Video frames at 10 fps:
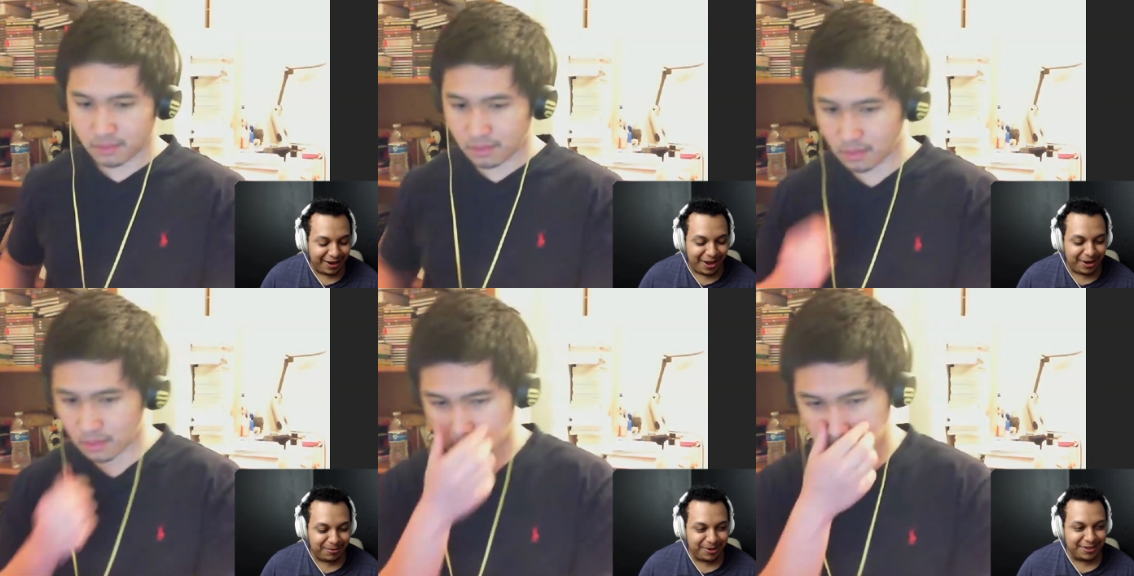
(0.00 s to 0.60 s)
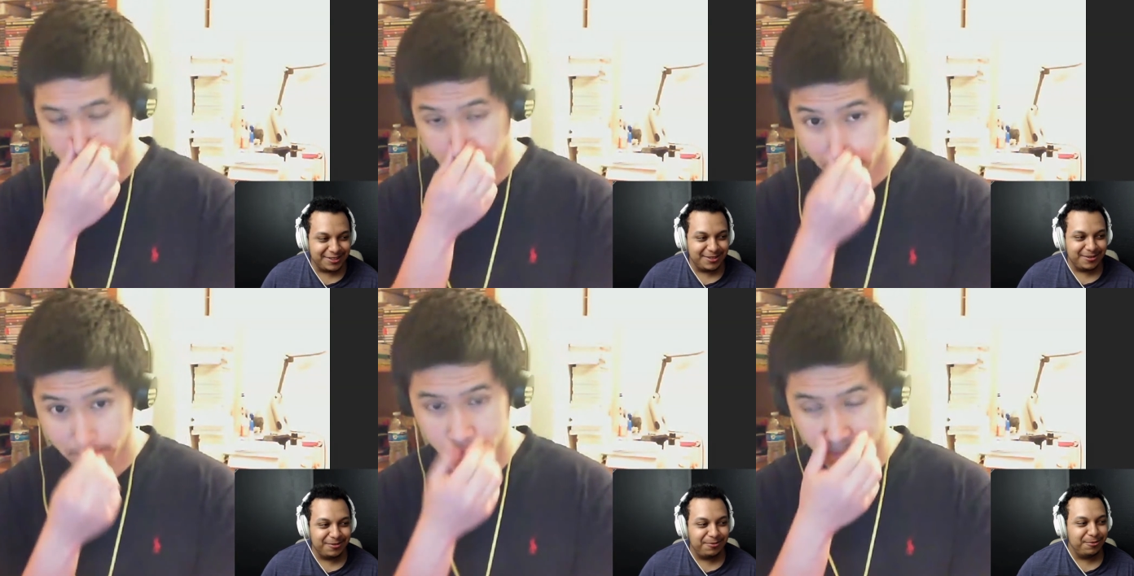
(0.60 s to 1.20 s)
Speaker 1: onwards,
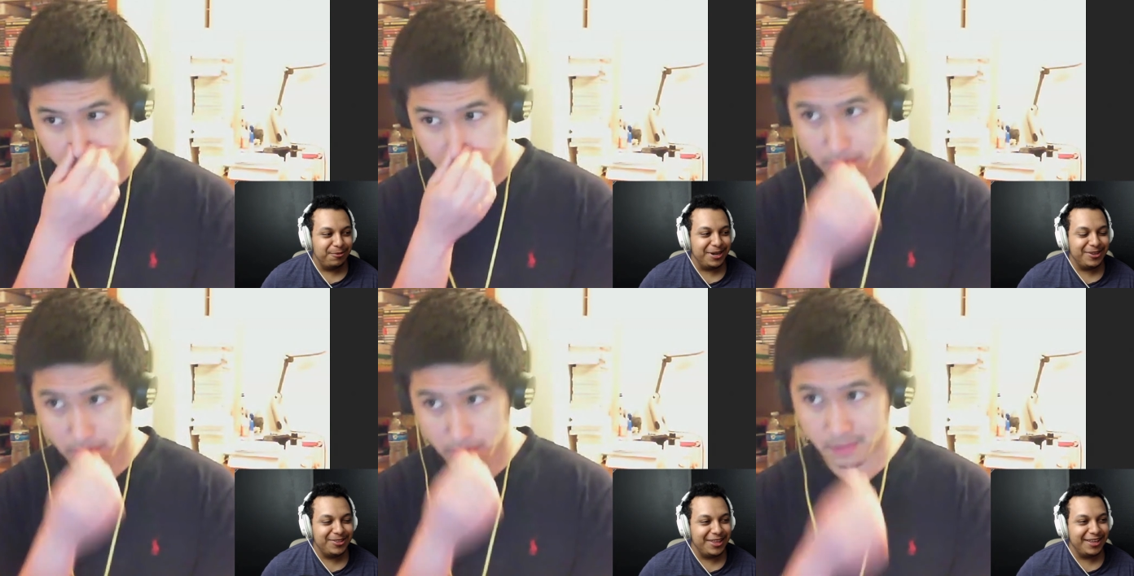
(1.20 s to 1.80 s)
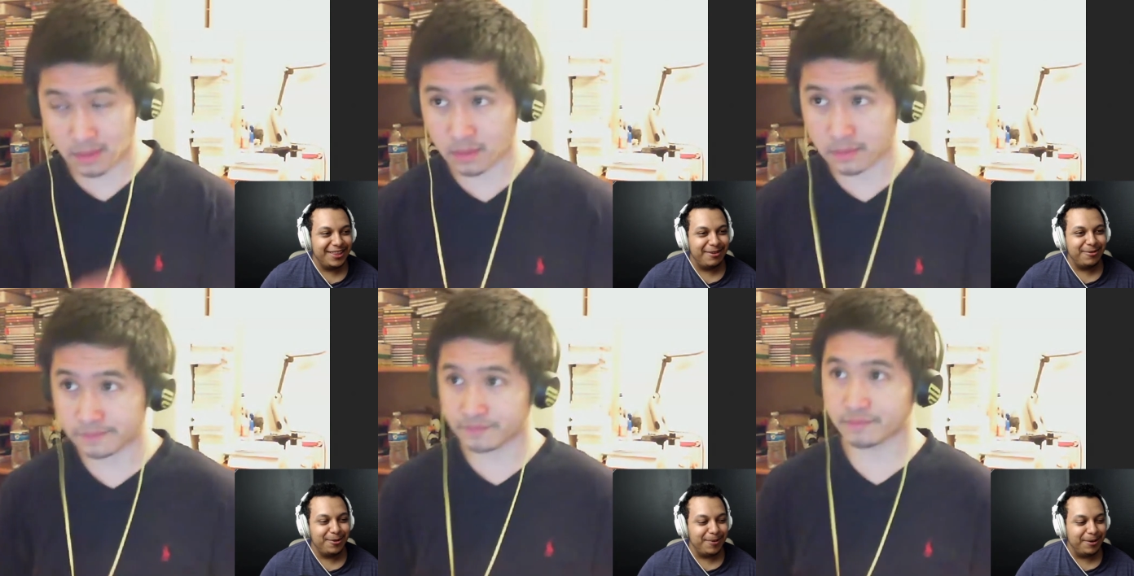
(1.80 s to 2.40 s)
what do you think that
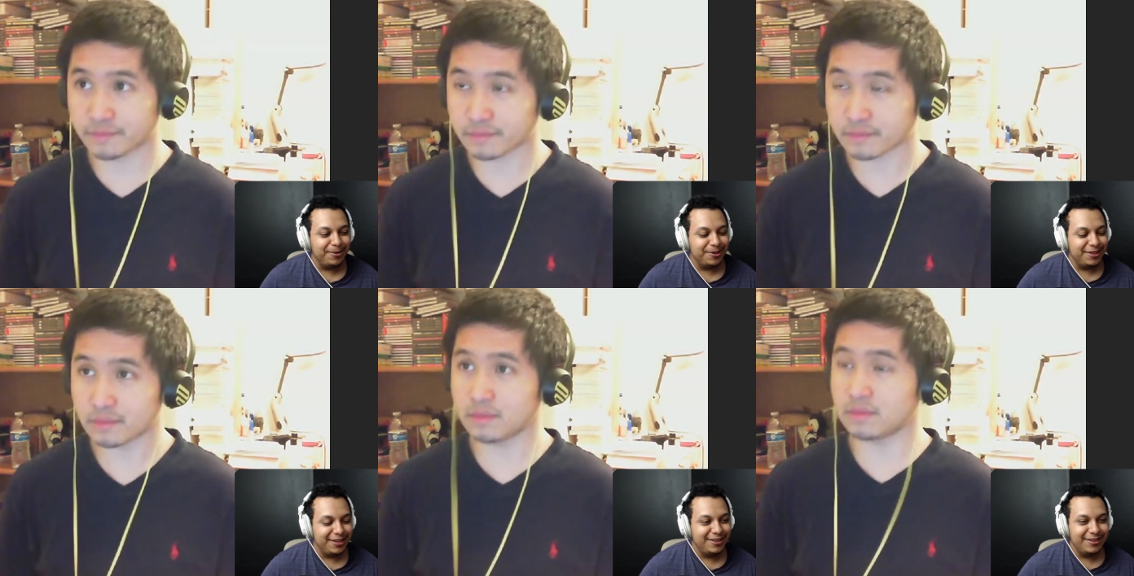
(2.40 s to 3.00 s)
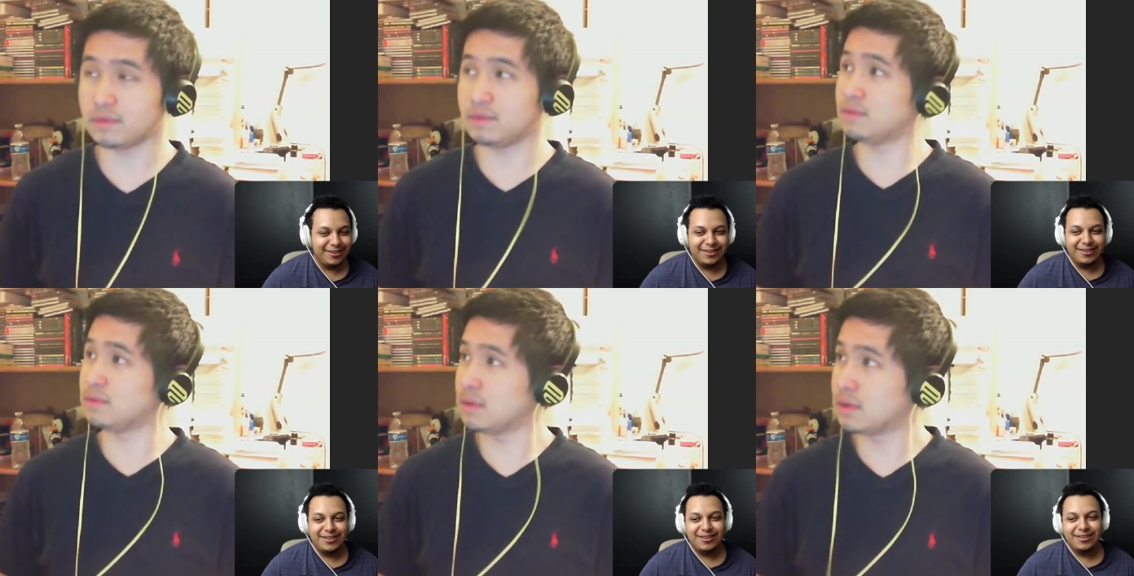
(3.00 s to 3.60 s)
roadmap would look like?
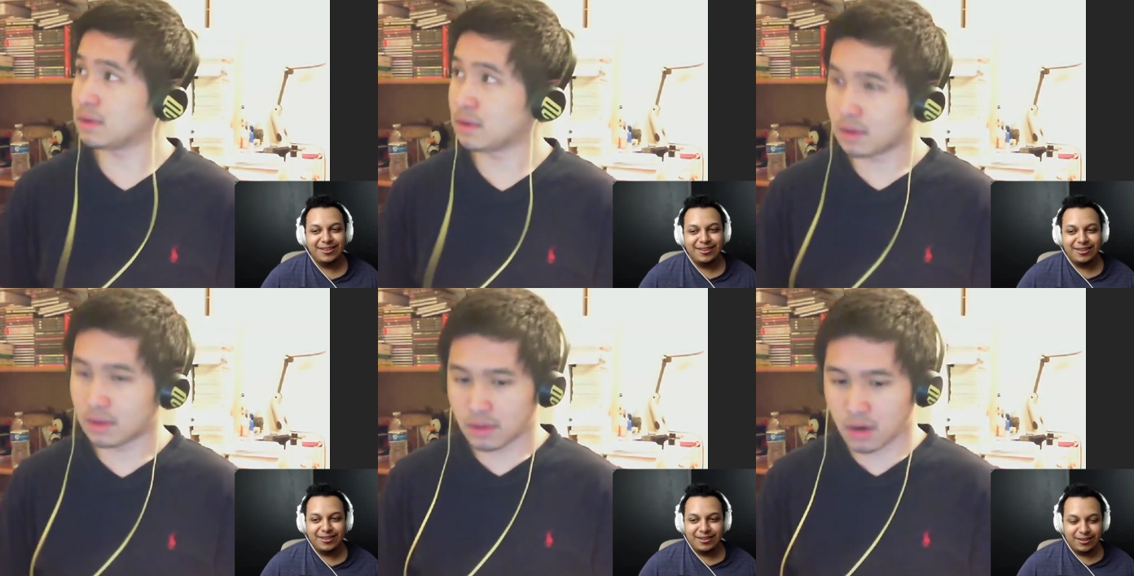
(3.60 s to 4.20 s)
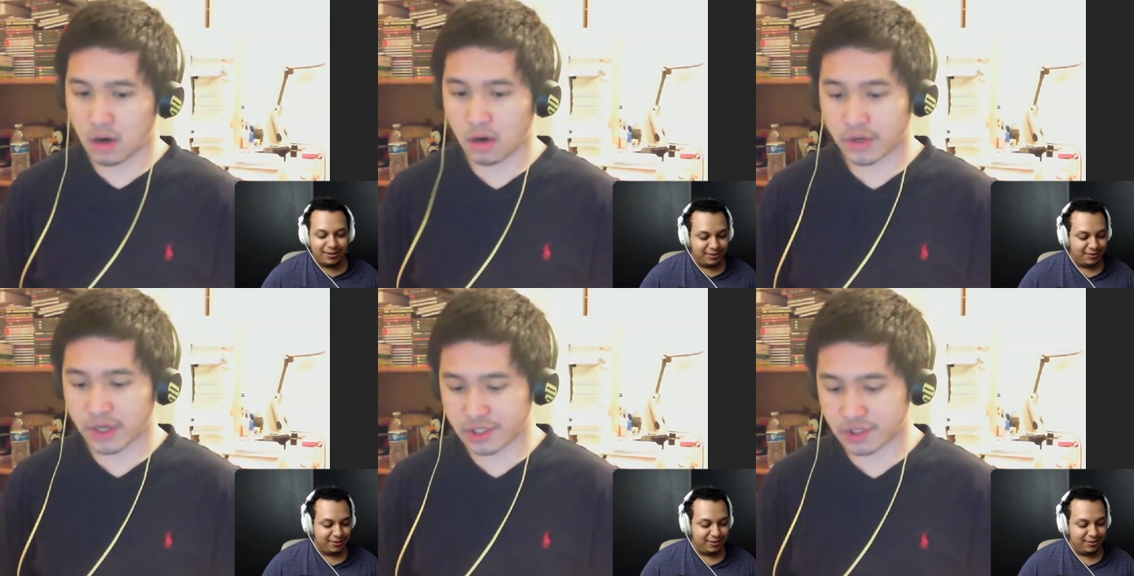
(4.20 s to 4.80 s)
Speaker 2: Uh,
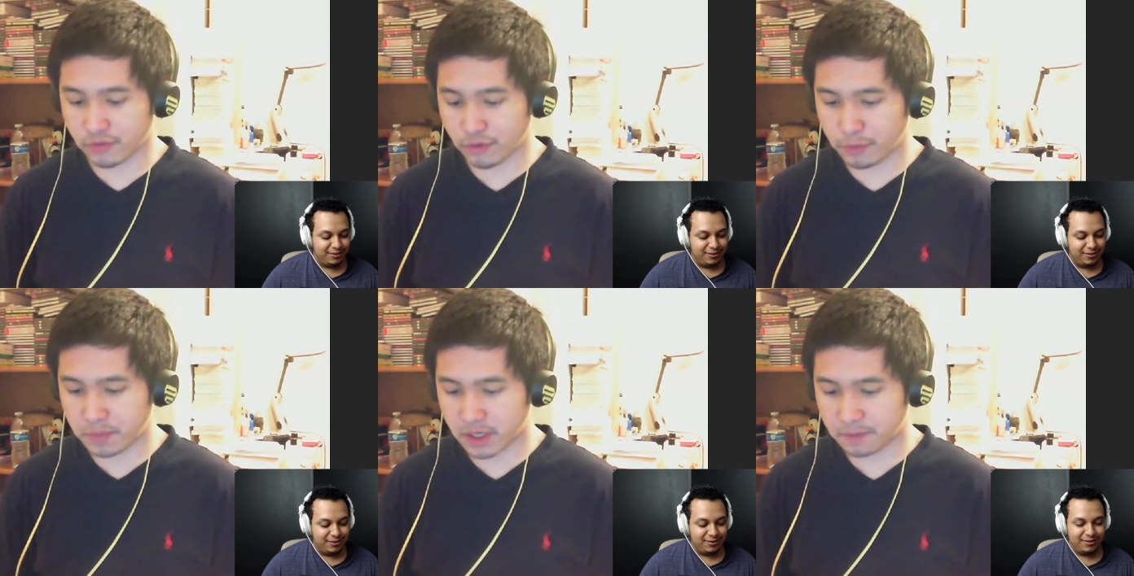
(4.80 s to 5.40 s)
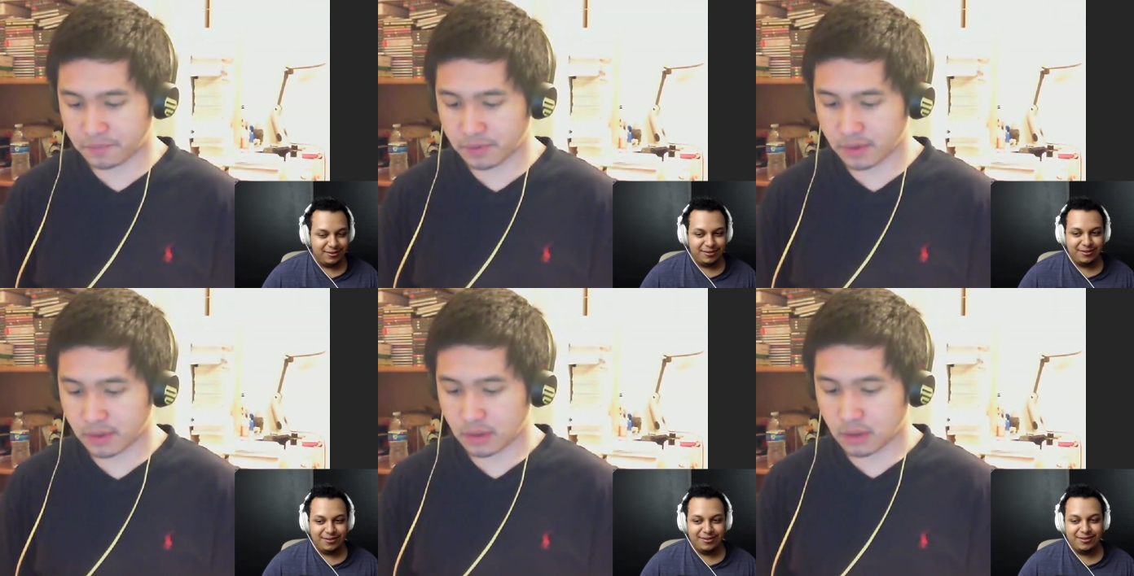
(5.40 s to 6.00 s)
okay, so roadmap,
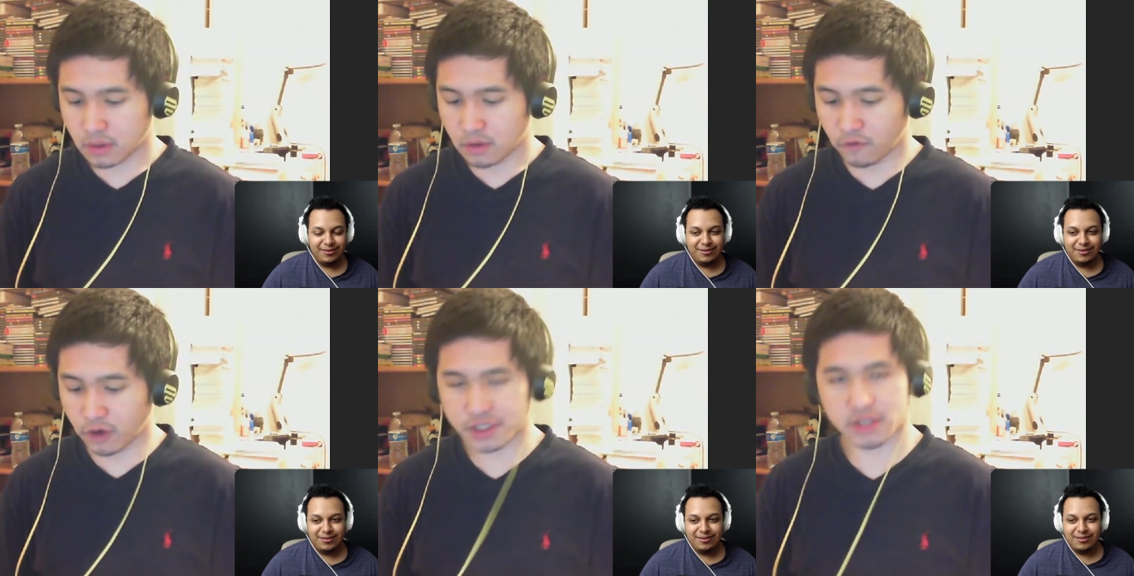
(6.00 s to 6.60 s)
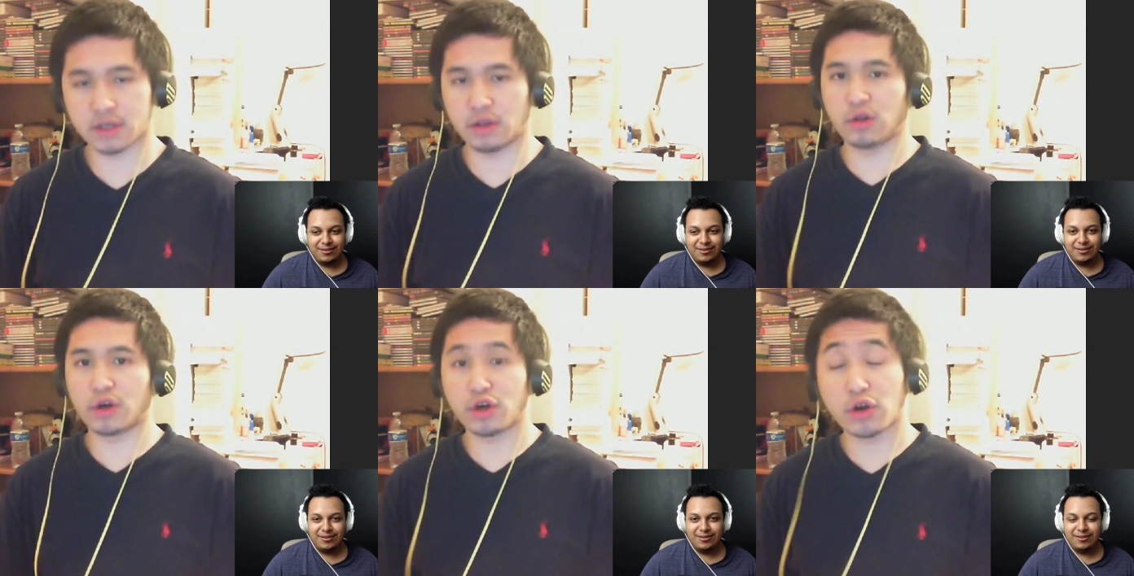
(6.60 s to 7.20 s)
first
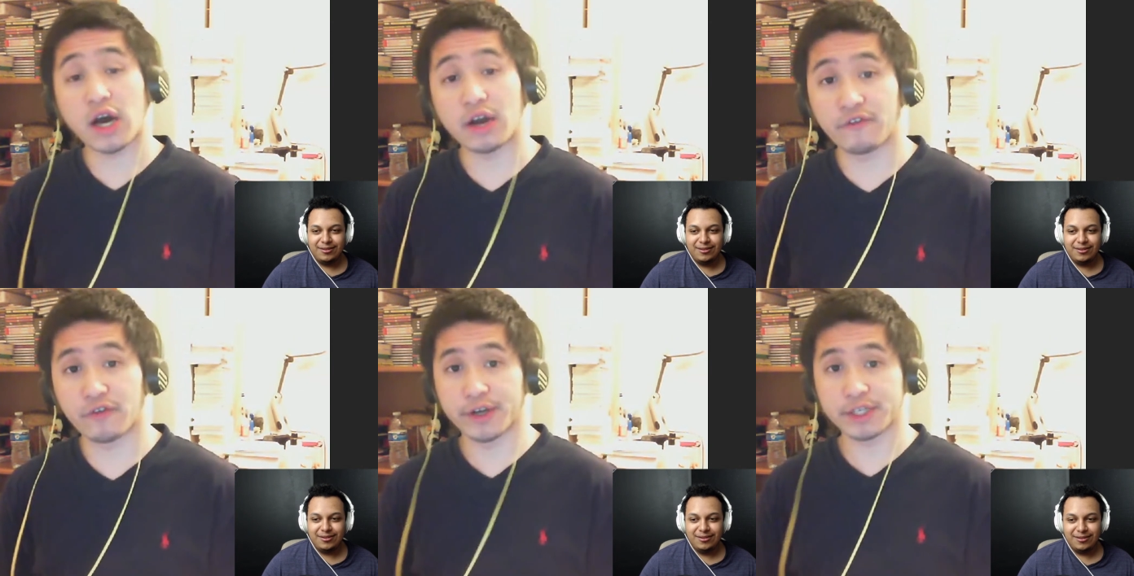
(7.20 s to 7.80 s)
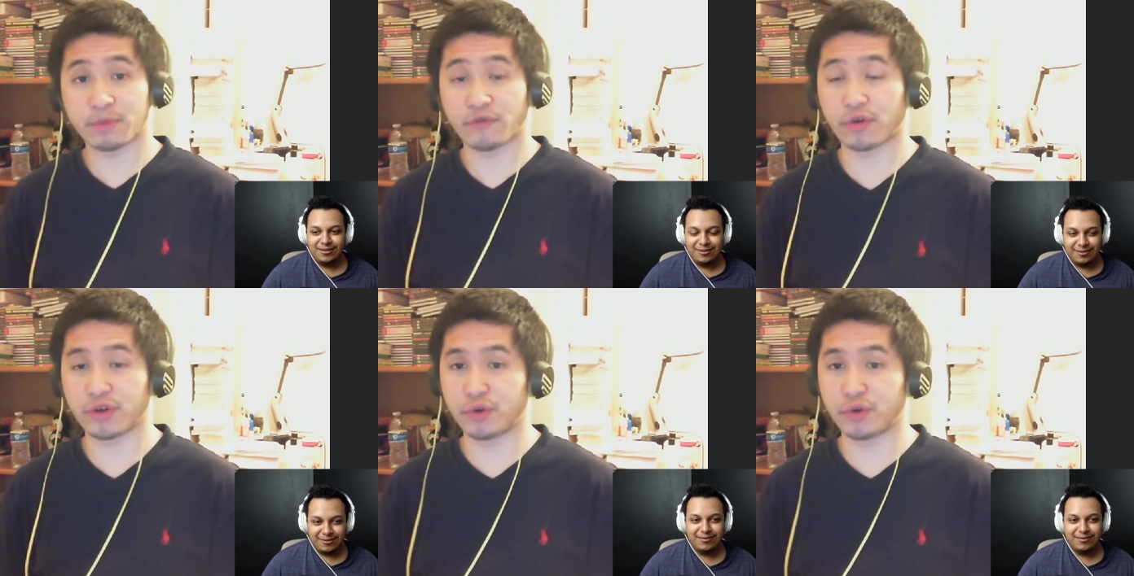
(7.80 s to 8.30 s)
learn your kana first before